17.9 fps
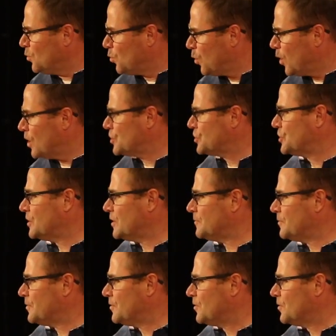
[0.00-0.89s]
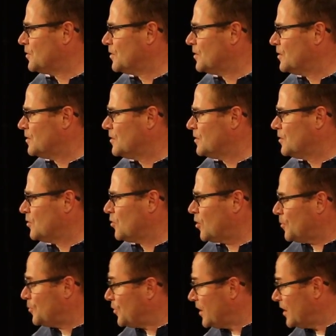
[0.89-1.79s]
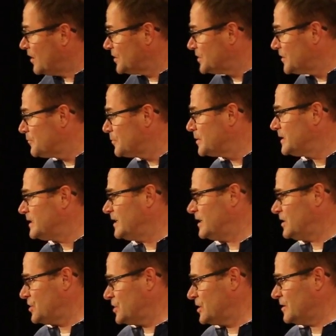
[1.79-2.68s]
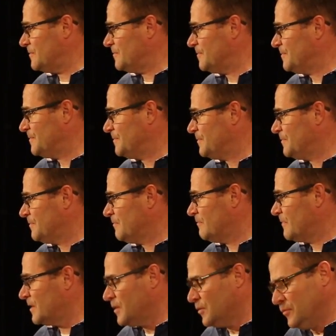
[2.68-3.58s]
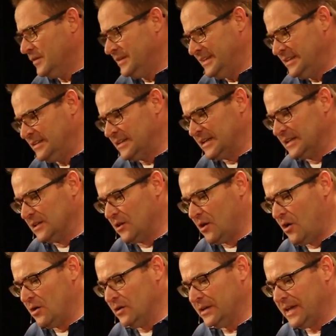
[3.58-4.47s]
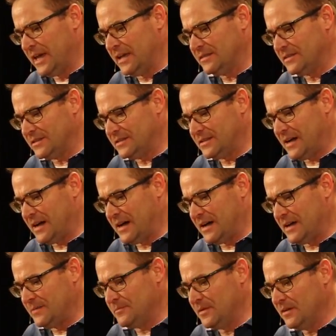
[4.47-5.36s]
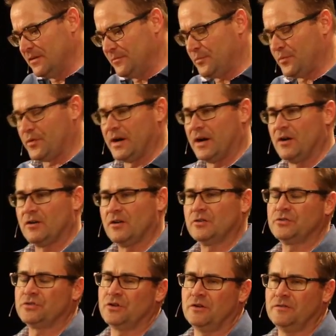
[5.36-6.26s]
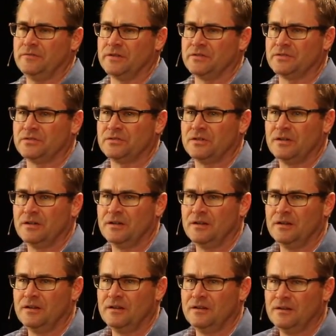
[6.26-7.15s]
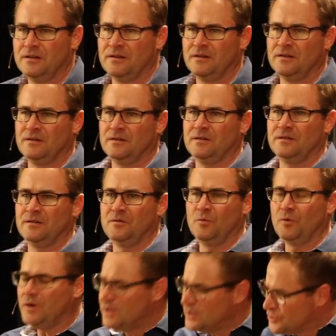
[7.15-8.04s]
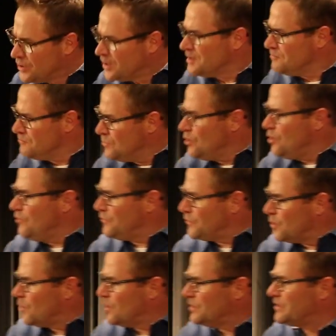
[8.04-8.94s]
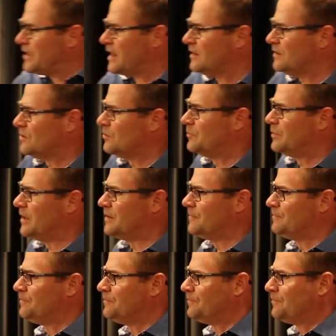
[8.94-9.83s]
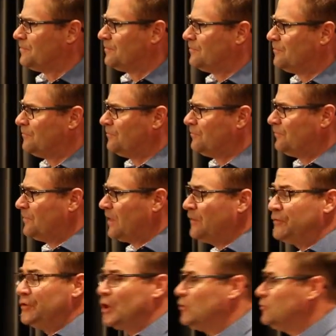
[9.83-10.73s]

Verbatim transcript: worship or prayers of petition. I think we need to elongate the time of prayer in our service. We're going to try to move towards that a little bit. If you